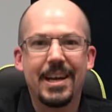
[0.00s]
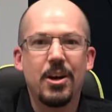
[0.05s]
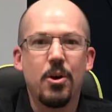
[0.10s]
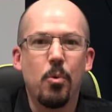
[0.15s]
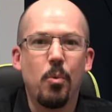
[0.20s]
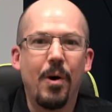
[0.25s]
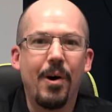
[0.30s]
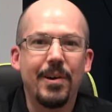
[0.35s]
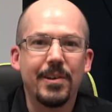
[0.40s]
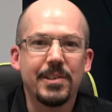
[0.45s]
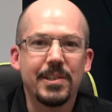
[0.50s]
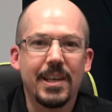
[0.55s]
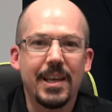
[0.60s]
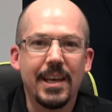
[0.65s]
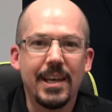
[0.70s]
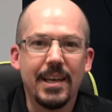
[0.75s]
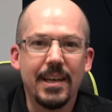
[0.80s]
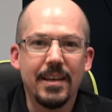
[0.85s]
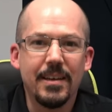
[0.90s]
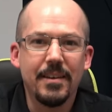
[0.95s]

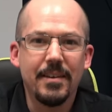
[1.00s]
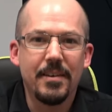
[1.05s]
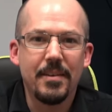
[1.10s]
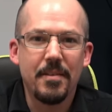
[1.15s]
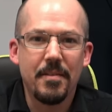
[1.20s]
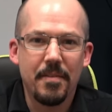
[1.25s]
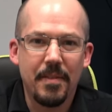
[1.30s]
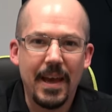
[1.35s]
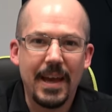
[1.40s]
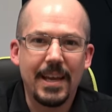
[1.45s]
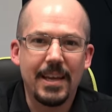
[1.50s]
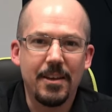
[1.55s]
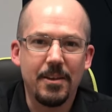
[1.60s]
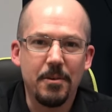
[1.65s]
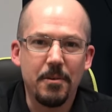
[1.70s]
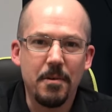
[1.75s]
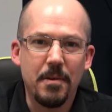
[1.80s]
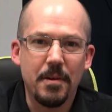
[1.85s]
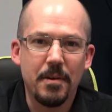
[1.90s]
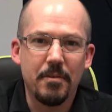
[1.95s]
Kowalski, thank
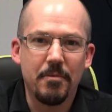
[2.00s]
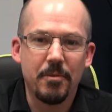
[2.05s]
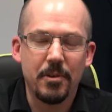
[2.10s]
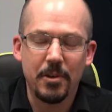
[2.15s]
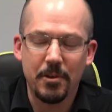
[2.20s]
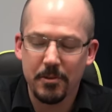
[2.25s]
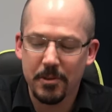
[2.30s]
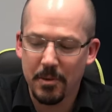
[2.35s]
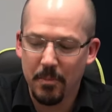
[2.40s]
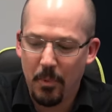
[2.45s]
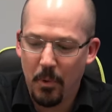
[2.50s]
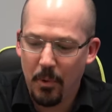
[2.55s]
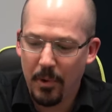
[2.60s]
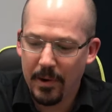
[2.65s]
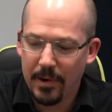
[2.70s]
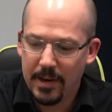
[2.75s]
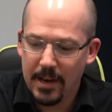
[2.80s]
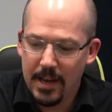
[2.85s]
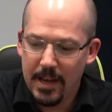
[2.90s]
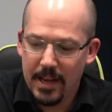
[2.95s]
you for your
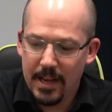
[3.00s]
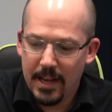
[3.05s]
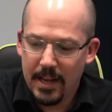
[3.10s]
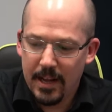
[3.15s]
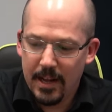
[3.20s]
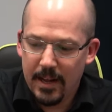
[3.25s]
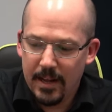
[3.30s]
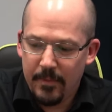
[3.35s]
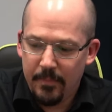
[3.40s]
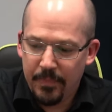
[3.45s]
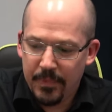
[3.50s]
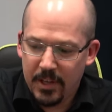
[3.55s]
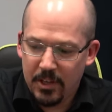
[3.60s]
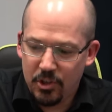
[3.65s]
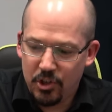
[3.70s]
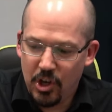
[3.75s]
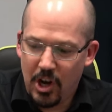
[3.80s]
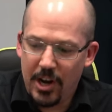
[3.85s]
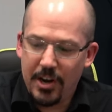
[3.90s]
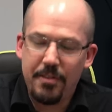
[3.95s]
support.
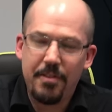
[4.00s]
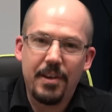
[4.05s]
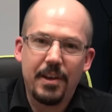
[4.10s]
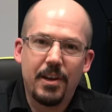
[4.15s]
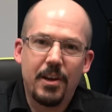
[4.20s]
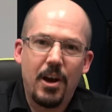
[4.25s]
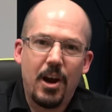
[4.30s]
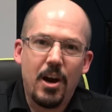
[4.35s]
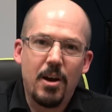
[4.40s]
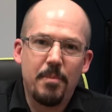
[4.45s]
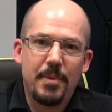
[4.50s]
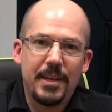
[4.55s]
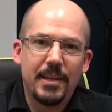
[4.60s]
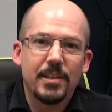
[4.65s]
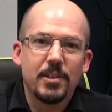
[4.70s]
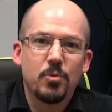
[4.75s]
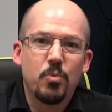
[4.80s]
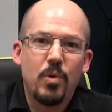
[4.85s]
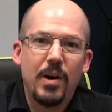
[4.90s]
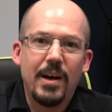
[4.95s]
Jonathan Garby
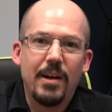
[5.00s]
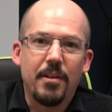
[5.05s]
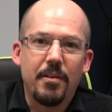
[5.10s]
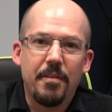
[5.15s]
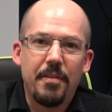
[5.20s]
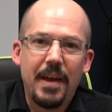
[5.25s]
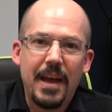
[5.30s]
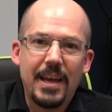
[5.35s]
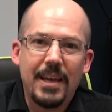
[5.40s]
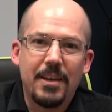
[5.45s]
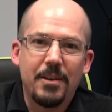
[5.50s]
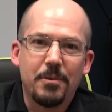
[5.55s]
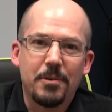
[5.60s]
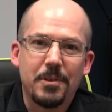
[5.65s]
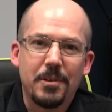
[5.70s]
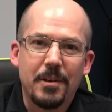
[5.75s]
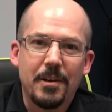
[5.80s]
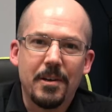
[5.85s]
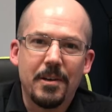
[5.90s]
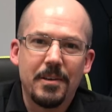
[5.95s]
as well, thank you,
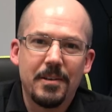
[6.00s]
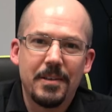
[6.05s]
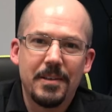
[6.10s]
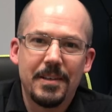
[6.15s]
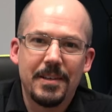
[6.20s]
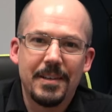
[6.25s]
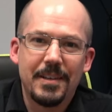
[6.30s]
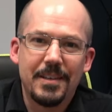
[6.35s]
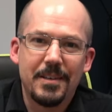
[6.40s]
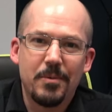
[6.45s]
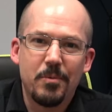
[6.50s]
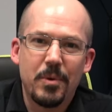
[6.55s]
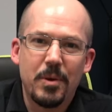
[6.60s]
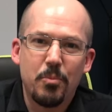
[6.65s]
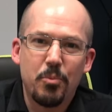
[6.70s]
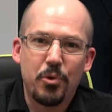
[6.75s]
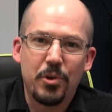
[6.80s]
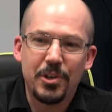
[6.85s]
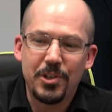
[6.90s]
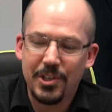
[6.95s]
sir. We
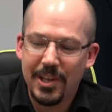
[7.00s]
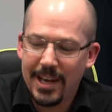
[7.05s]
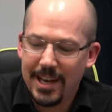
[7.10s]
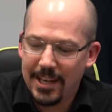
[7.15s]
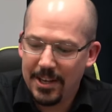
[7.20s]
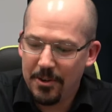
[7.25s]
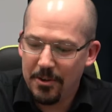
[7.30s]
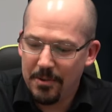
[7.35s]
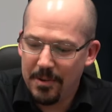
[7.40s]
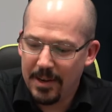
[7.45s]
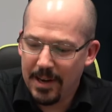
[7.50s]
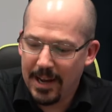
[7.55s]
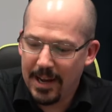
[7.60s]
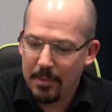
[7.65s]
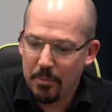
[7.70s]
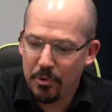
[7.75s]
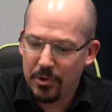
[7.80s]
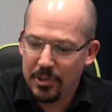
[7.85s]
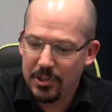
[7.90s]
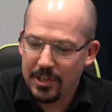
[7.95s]
appreciate you and I
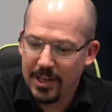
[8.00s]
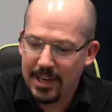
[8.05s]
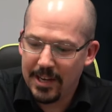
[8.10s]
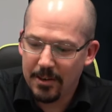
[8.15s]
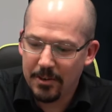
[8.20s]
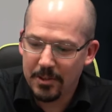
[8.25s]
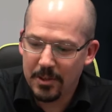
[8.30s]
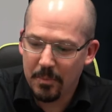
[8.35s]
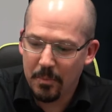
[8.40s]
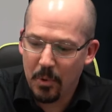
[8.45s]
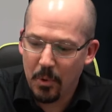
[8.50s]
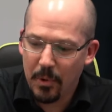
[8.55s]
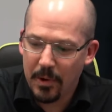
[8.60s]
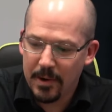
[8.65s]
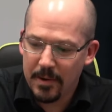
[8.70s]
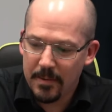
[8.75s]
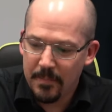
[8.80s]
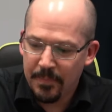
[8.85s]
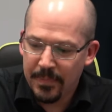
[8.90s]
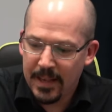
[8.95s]
appreciate your
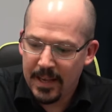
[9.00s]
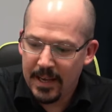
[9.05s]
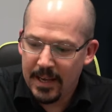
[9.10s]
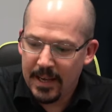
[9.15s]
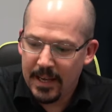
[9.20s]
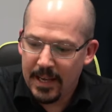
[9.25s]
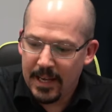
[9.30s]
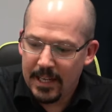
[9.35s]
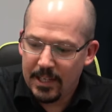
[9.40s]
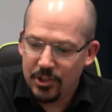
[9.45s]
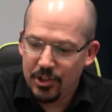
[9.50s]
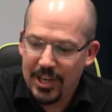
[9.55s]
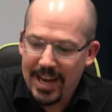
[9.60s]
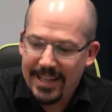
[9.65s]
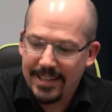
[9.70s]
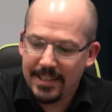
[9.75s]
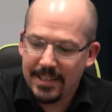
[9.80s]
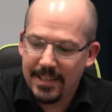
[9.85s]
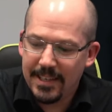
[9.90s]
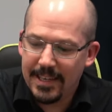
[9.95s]
support.
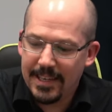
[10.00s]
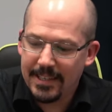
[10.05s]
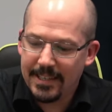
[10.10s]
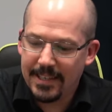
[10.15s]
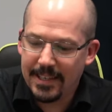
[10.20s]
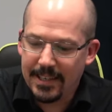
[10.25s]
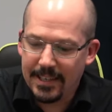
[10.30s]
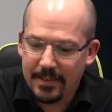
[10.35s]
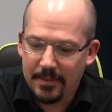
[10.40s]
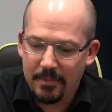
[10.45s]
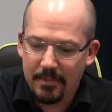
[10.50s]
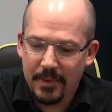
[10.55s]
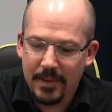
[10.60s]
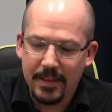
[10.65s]
Jens Nissen,